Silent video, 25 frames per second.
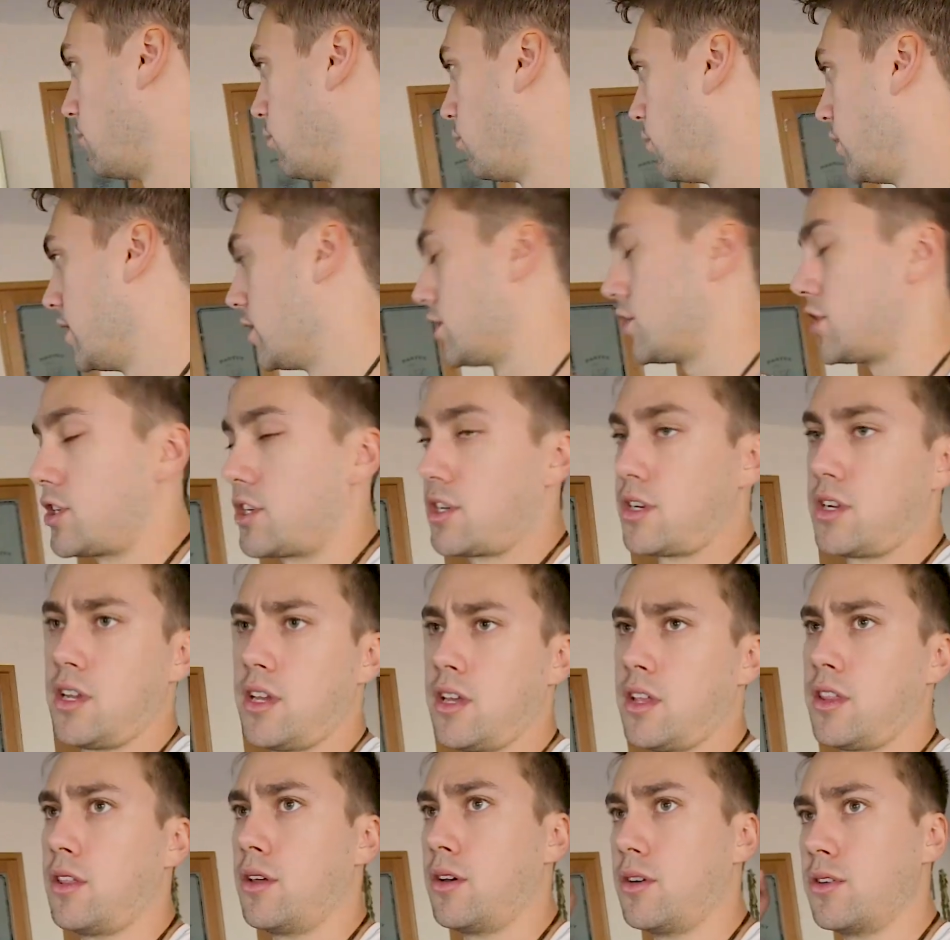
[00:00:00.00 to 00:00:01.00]
which
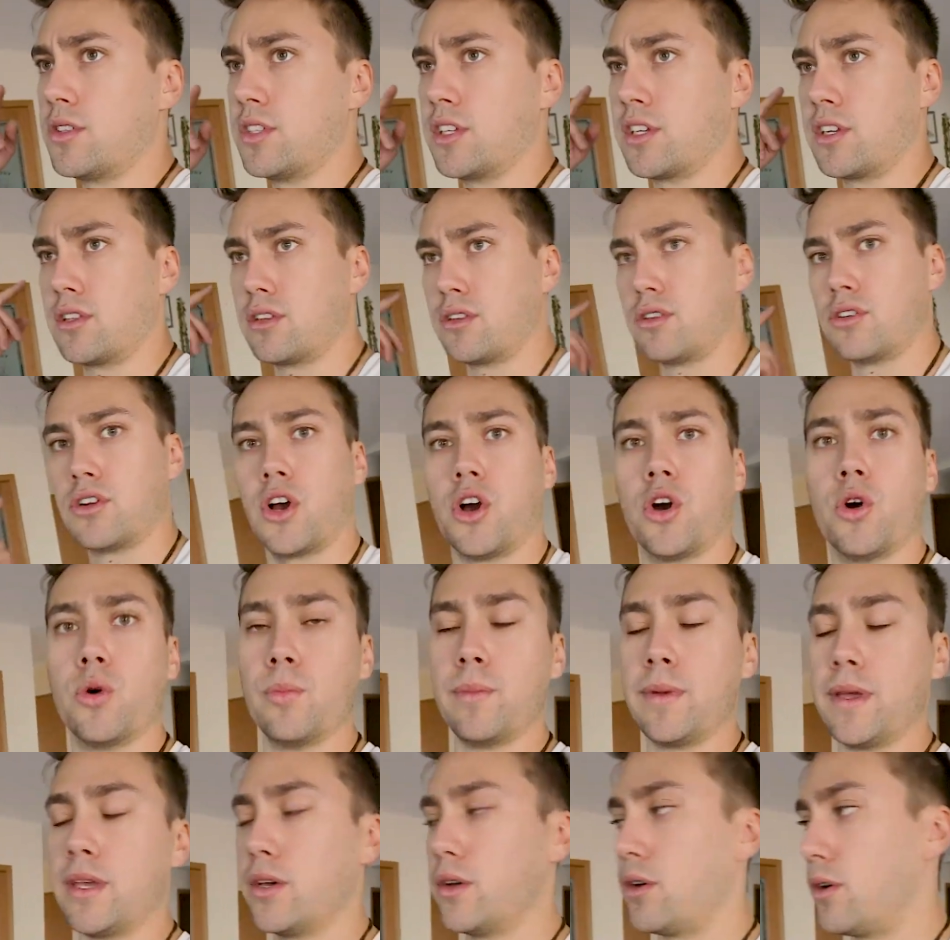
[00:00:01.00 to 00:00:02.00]
those include
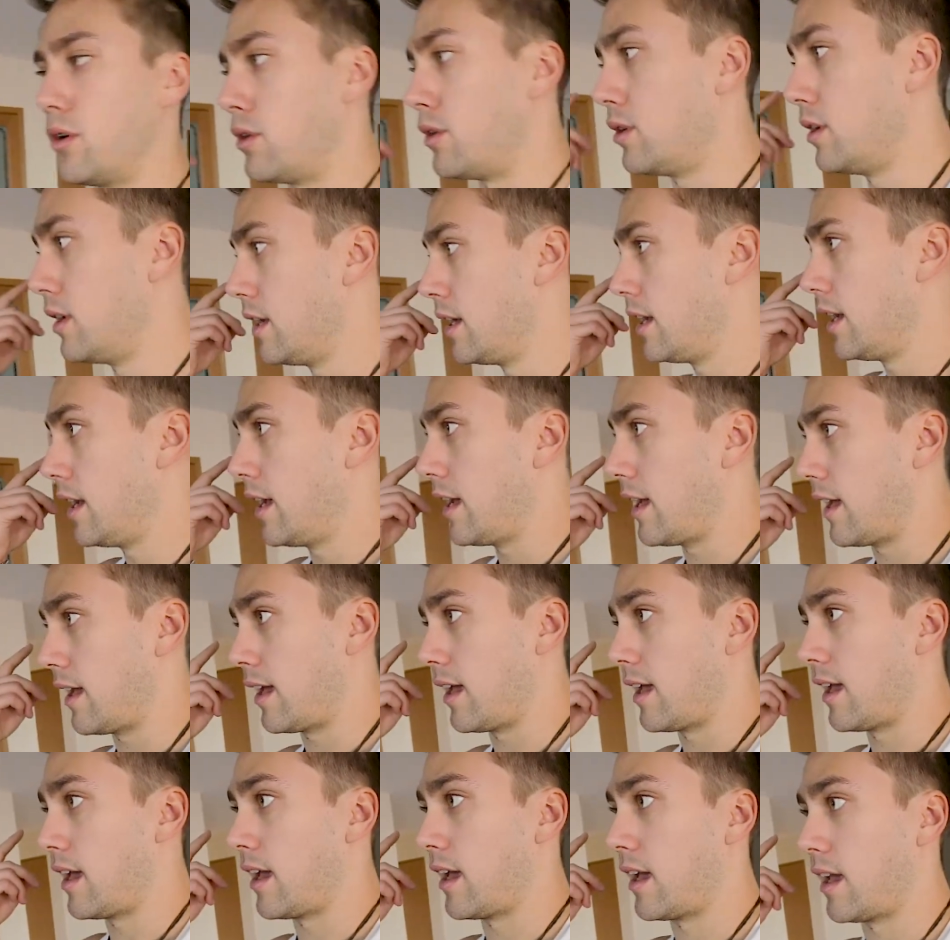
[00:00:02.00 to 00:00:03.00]
oatmeal
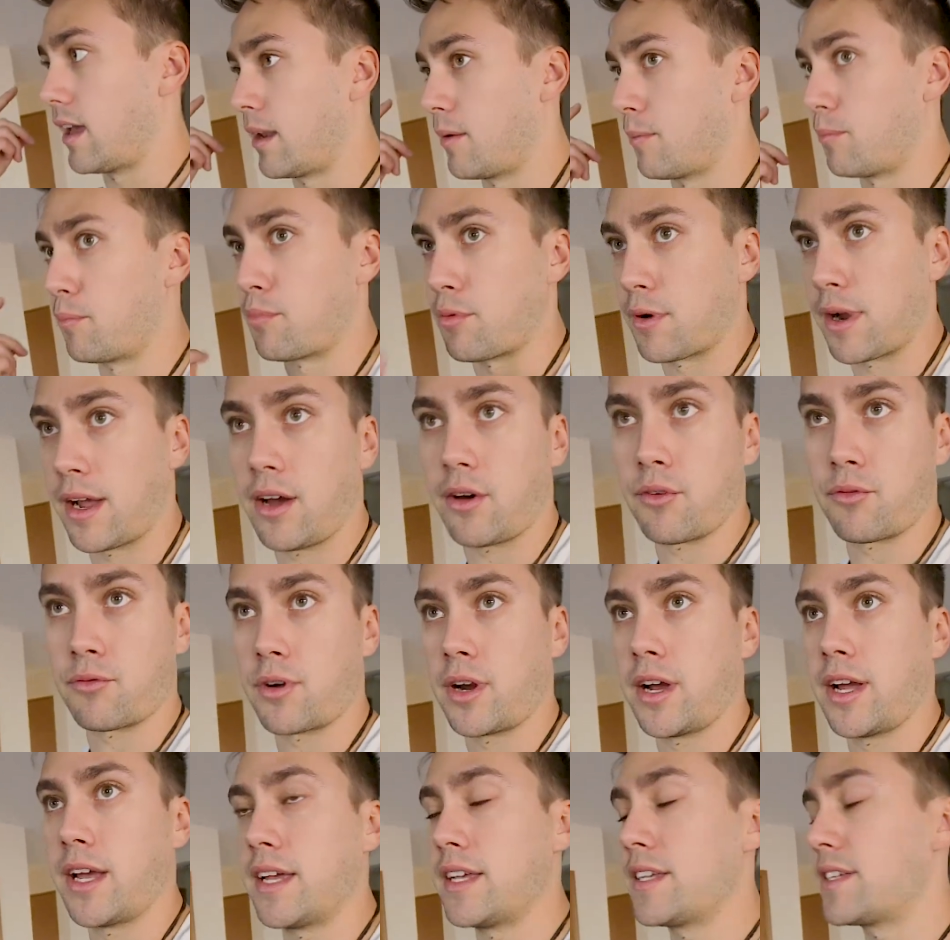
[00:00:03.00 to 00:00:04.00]
and brown
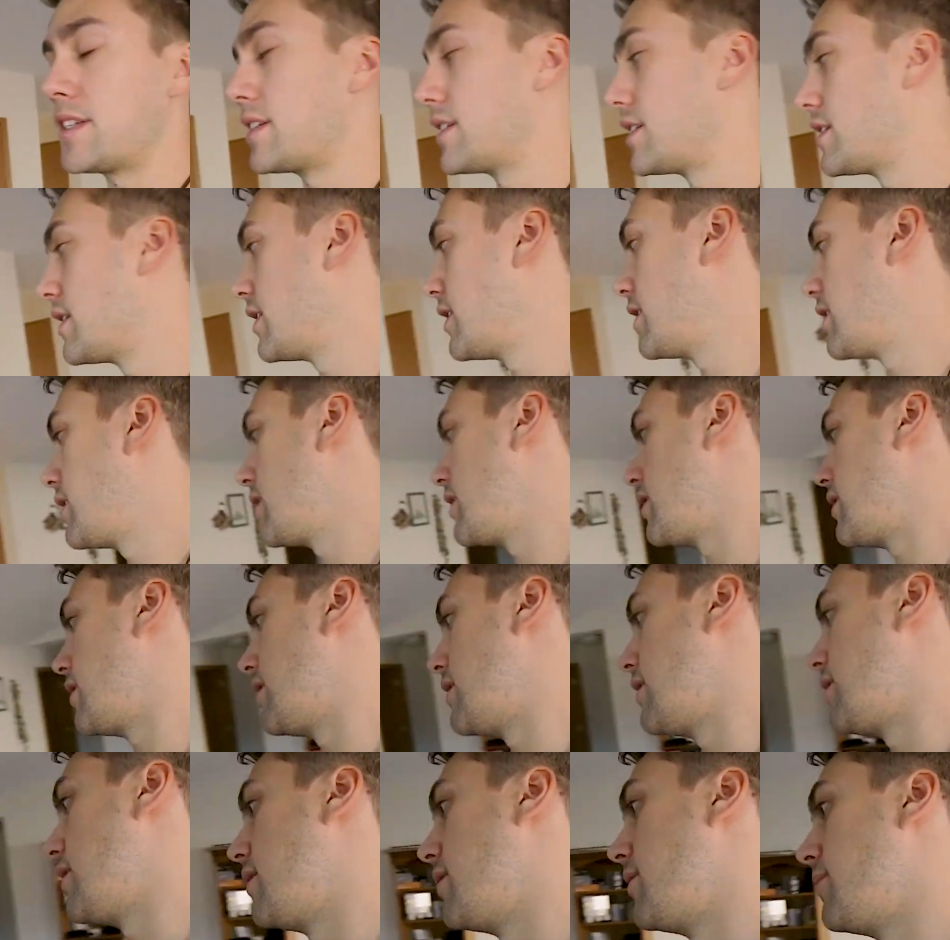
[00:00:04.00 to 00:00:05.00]
rice
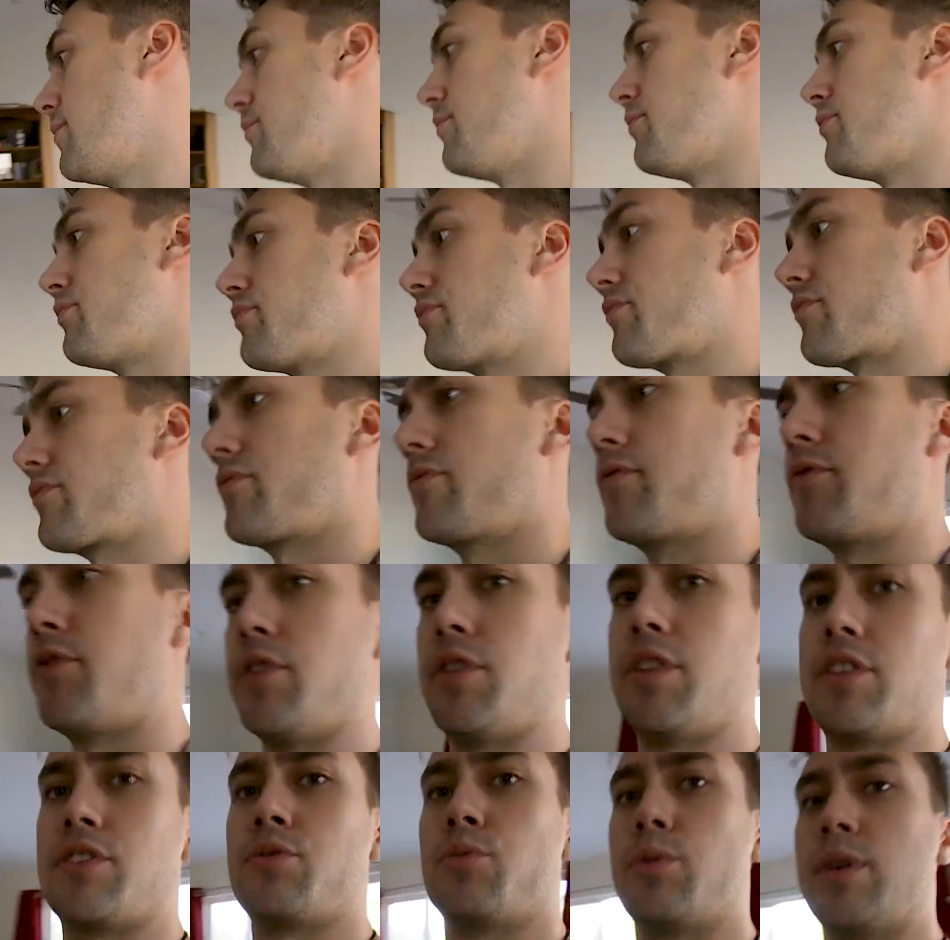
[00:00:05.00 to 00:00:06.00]

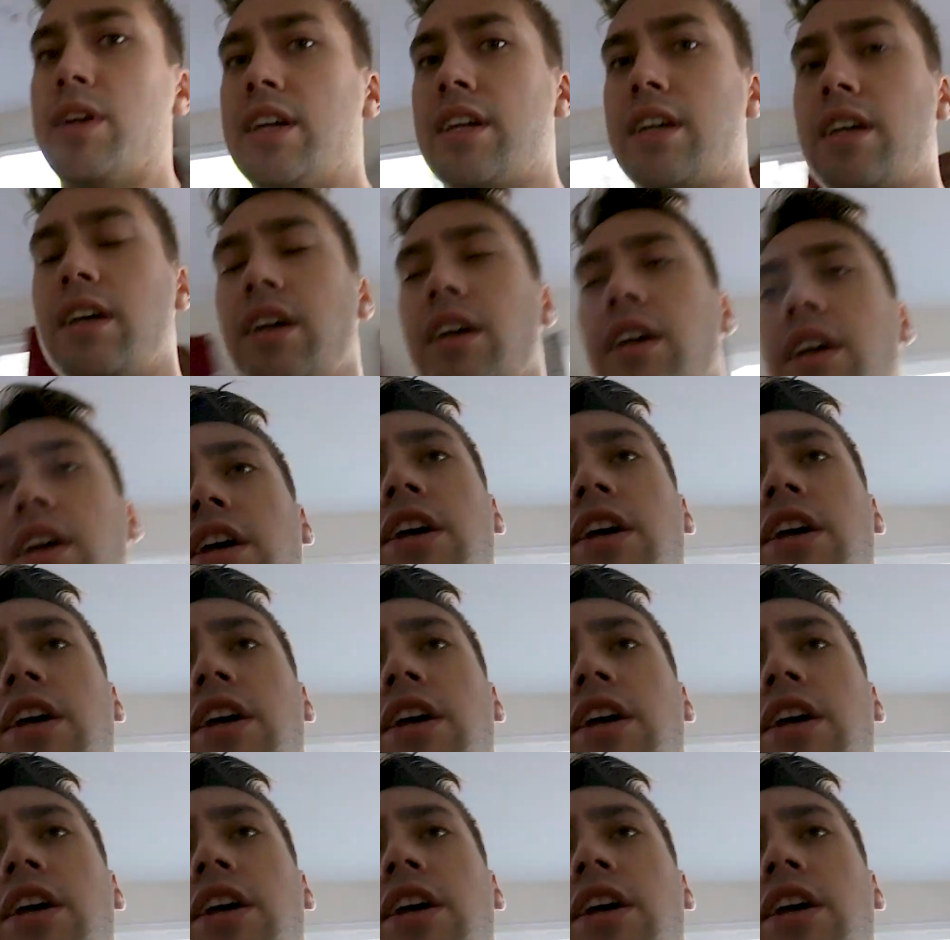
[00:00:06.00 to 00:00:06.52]
for this week.